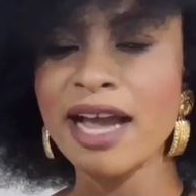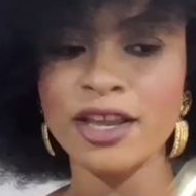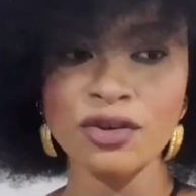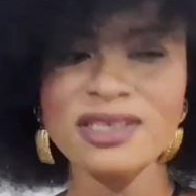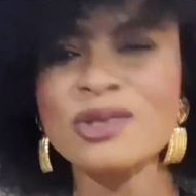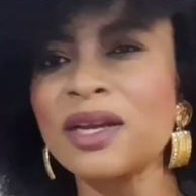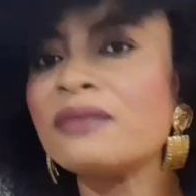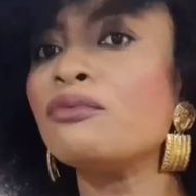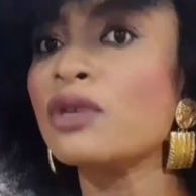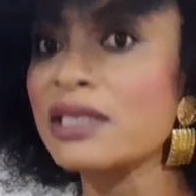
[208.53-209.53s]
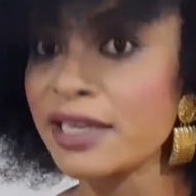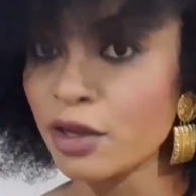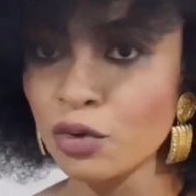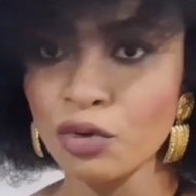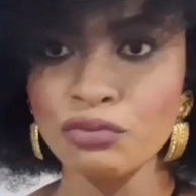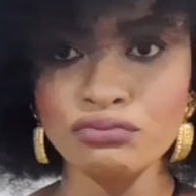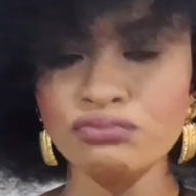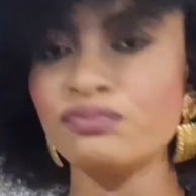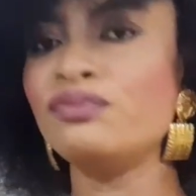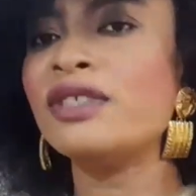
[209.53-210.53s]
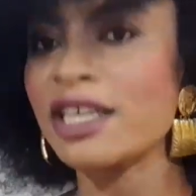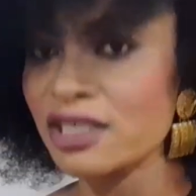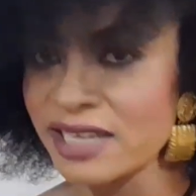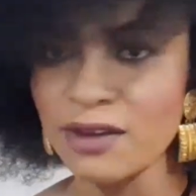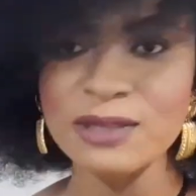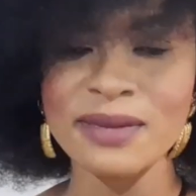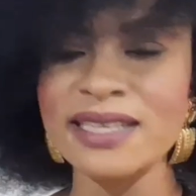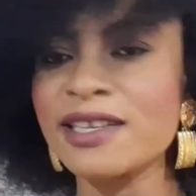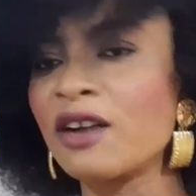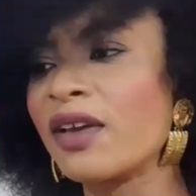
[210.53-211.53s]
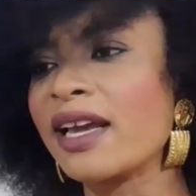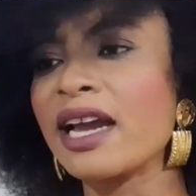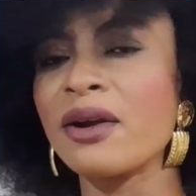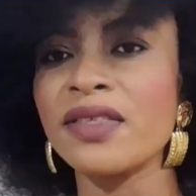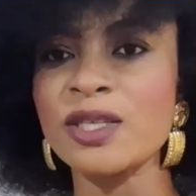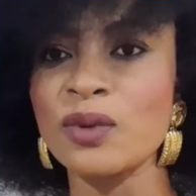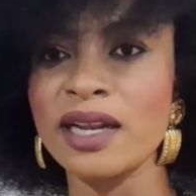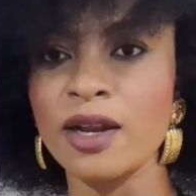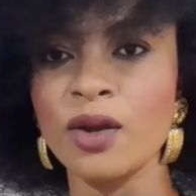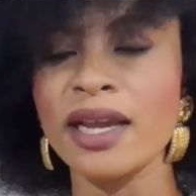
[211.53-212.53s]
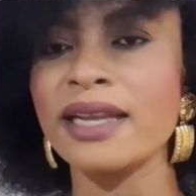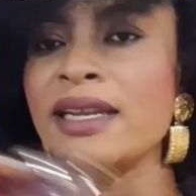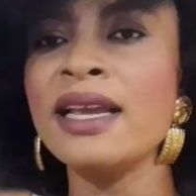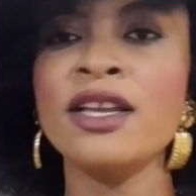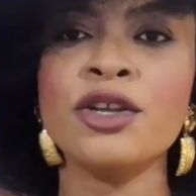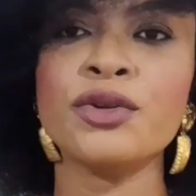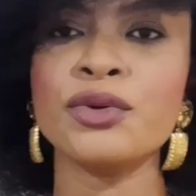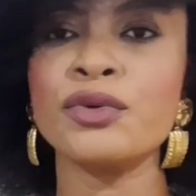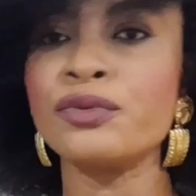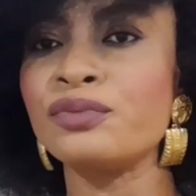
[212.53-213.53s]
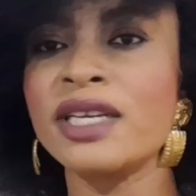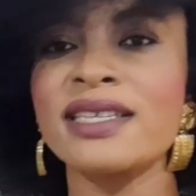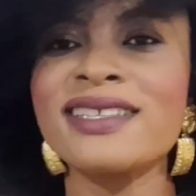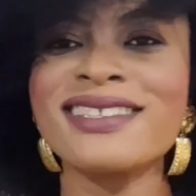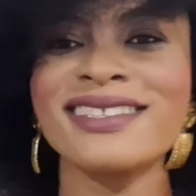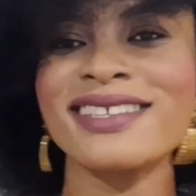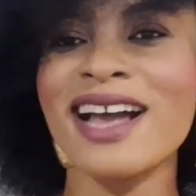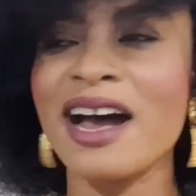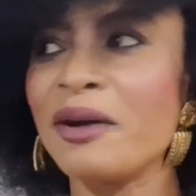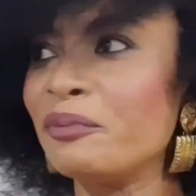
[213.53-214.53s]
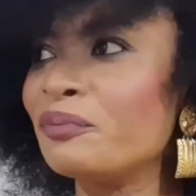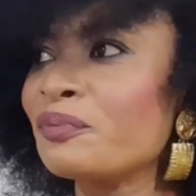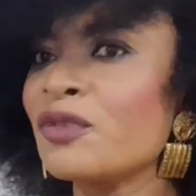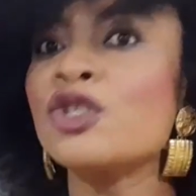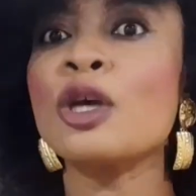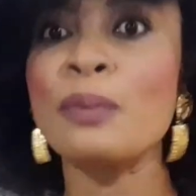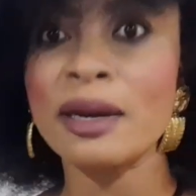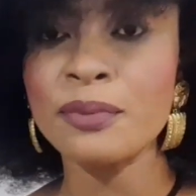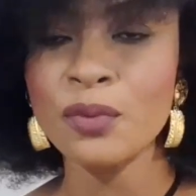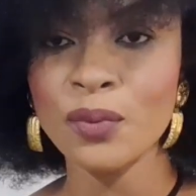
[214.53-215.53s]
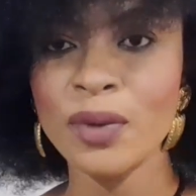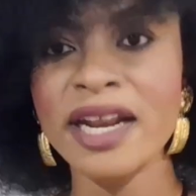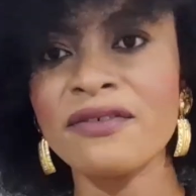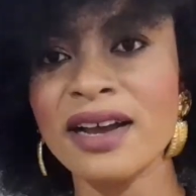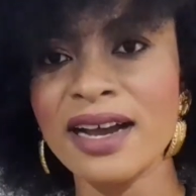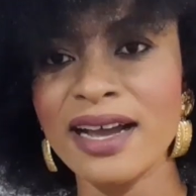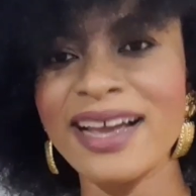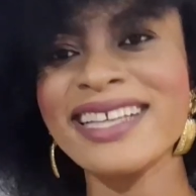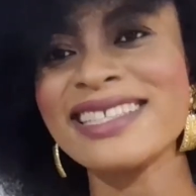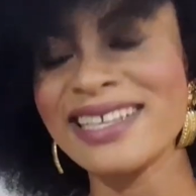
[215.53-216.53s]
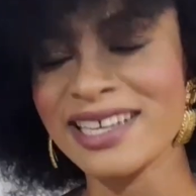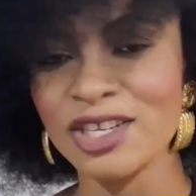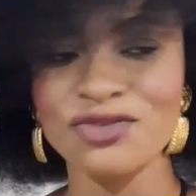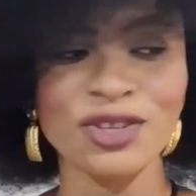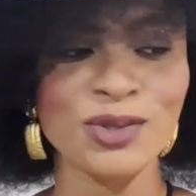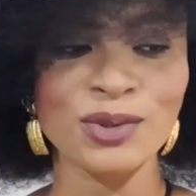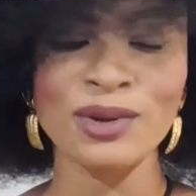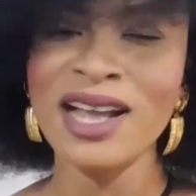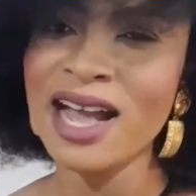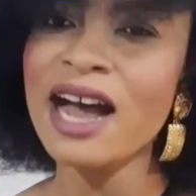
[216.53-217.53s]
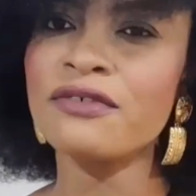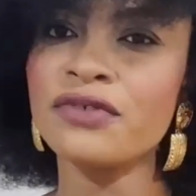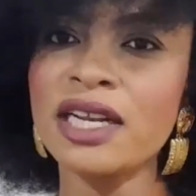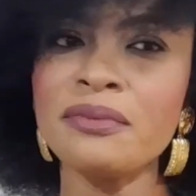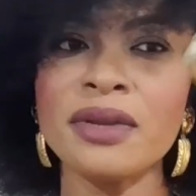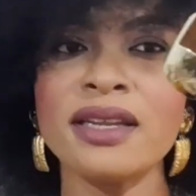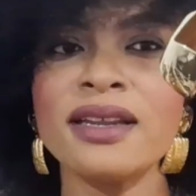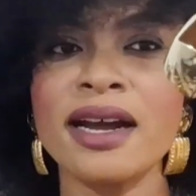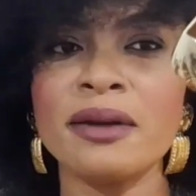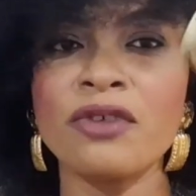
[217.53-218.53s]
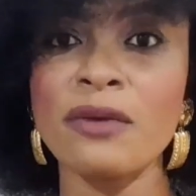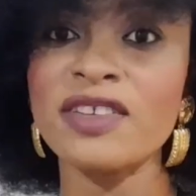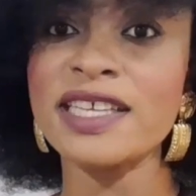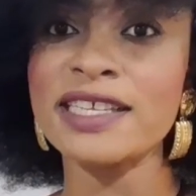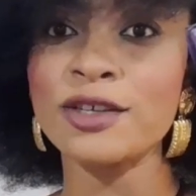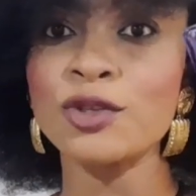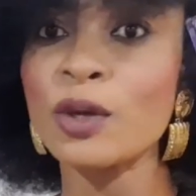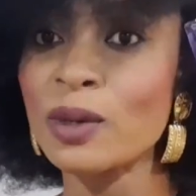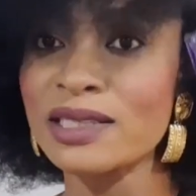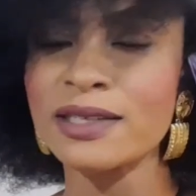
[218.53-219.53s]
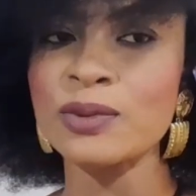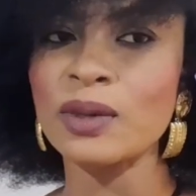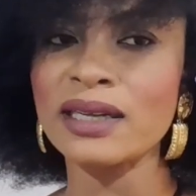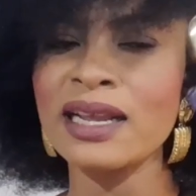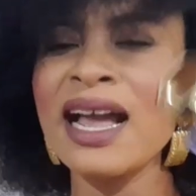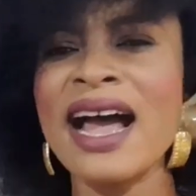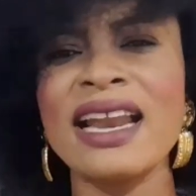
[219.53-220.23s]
I use this one mostly in the home, just douse myself and carry this one along, and, you know, just top up whenever it's necessary. So I've really been gravitating towards this one.